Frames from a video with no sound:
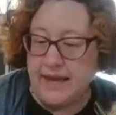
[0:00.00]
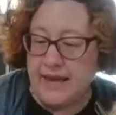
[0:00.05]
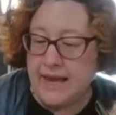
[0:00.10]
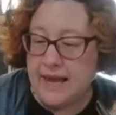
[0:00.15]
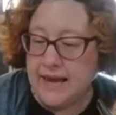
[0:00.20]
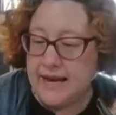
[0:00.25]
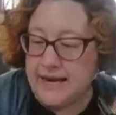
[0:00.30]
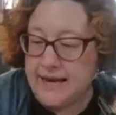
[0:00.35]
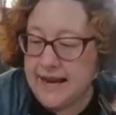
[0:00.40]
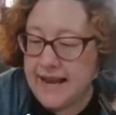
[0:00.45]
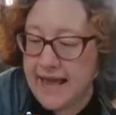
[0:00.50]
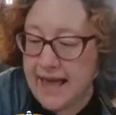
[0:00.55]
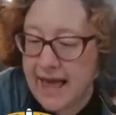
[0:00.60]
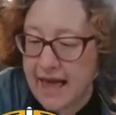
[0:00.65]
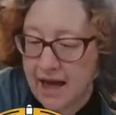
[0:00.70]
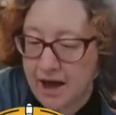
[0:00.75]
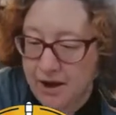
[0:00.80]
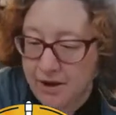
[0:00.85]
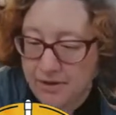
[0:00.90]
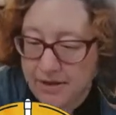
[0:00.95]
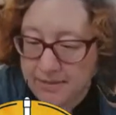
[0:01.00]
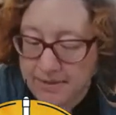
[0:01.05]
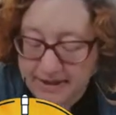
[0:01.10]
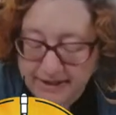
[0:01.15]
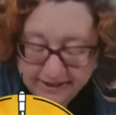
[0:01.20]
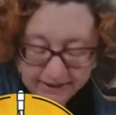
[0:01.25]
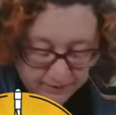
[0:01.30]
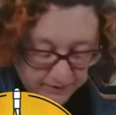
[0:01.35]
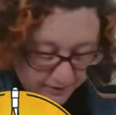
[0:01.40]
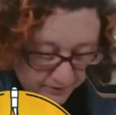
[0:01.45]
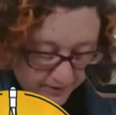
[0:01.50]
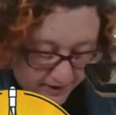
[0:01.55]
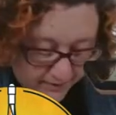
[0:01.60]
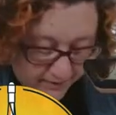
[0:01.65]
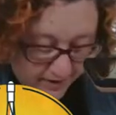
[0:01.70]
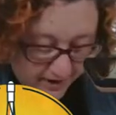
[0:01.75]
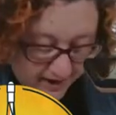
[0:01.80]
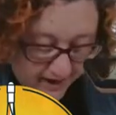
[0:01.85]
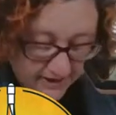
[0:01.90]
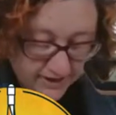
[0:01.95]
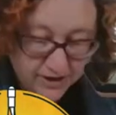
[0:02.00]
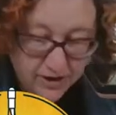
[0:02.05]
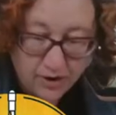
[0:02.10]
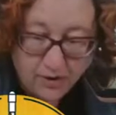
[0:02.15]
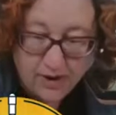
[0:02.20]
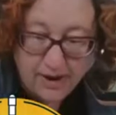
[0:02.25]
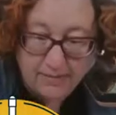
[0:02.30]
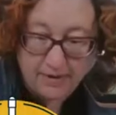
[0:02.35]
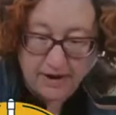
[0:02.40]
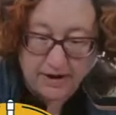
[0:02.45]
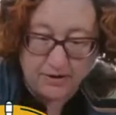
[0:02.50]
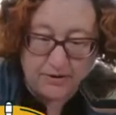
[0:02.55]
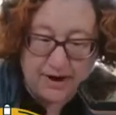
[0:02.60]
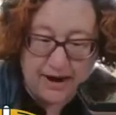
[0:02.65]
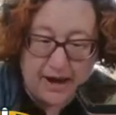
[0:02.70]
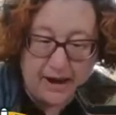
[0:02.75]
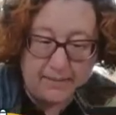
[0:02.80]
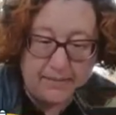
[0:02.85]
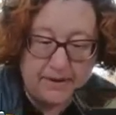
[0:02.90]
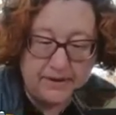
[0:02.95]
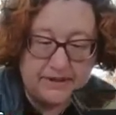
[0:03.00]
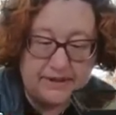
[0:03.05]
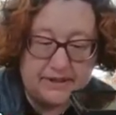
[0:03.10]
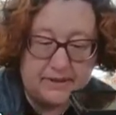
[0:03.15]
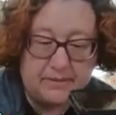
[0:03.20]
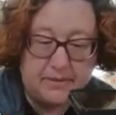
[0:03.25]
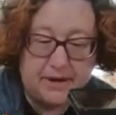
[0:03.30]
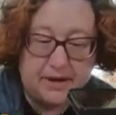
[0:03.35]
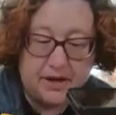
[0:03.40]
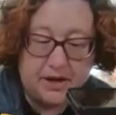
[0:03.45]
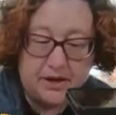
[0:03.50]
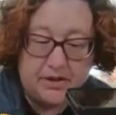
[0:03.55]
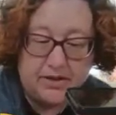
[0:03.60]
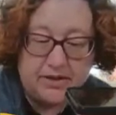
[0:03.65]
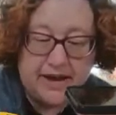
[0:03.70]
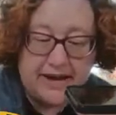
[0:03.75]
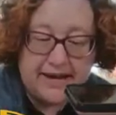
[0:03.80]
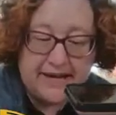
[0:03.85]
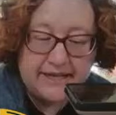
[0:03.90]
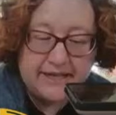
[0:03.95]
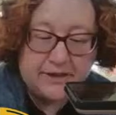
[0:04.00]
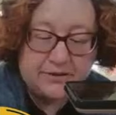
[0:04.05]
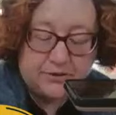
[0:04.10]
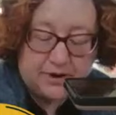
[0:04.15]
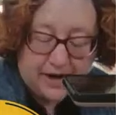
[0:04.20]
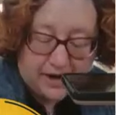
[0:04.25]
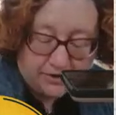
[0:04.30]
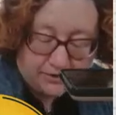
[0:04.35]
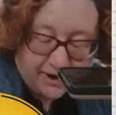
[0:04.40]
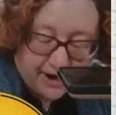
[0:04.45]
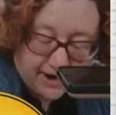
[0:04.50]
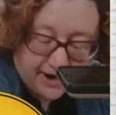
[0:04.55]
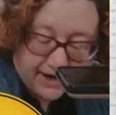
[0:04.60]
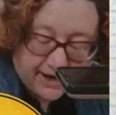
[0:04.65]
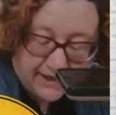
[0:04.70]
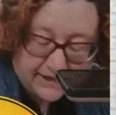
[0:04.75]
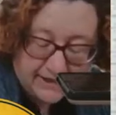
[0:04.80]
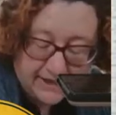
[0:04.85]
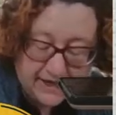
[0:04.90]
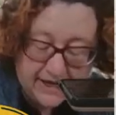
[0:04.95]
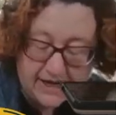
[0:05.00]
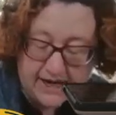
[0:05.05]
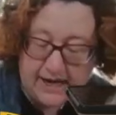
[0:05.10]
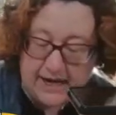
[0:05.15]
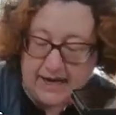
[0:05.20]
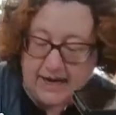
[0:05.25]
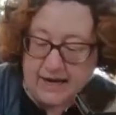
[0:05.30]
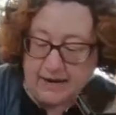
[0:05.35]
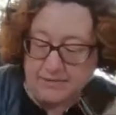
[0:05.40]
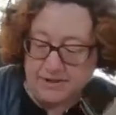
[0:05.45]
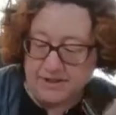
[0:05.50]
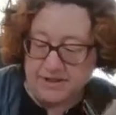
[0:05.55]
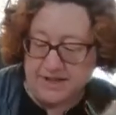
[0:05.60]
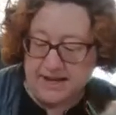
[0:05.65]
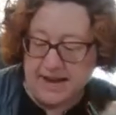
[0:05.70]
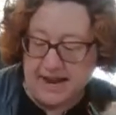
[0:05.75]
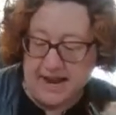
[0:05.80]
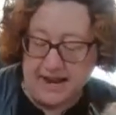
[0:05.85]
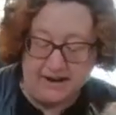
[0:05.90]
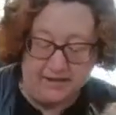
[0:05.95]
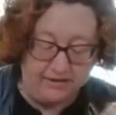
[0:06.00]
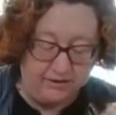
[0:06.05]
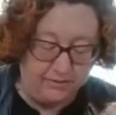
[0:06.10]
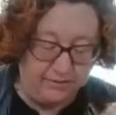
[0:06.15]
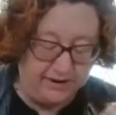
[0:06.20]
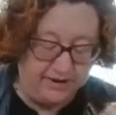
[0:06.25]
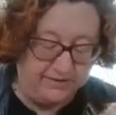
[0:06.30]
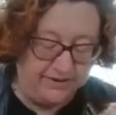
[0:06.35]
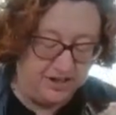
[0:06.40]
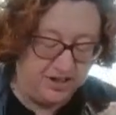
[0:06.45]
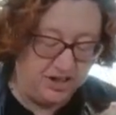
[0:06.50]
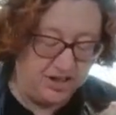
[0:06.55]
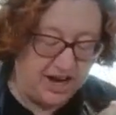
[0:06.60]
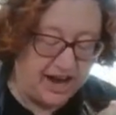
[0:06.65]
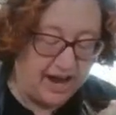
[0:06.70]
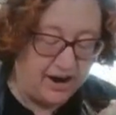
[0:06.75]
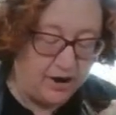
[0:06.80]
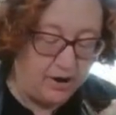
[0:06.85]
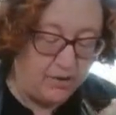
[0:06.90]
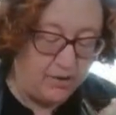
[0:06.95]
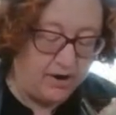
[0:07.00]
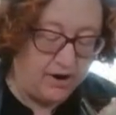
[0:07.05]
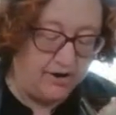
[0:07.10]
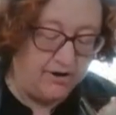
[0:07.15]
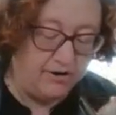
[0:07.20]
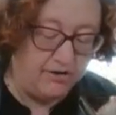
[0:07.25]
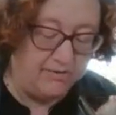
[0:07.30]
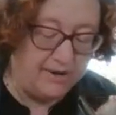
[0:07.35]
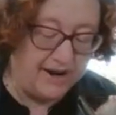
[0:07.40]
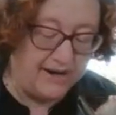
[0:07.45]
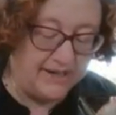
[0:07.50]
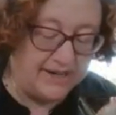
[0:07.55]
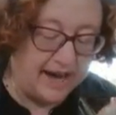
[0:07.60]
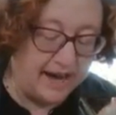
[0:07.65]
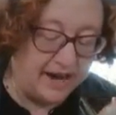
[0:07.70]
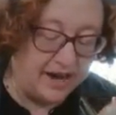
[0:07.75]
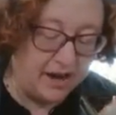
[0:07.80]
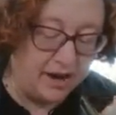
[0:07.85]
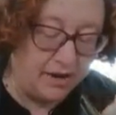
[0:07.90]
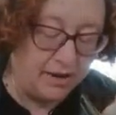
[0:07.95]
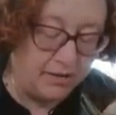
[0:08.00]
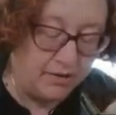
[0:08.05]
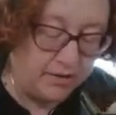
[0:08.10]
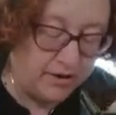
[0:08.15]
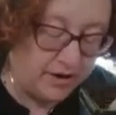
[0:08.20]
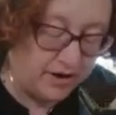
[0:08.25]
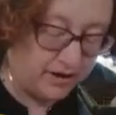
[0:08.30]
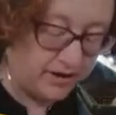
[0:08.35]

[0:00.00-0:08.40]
And now, let me see, what do I want? Oh, I'm going to grab some light gray granite, and I'm just going to add a little bit of a shadow under my taco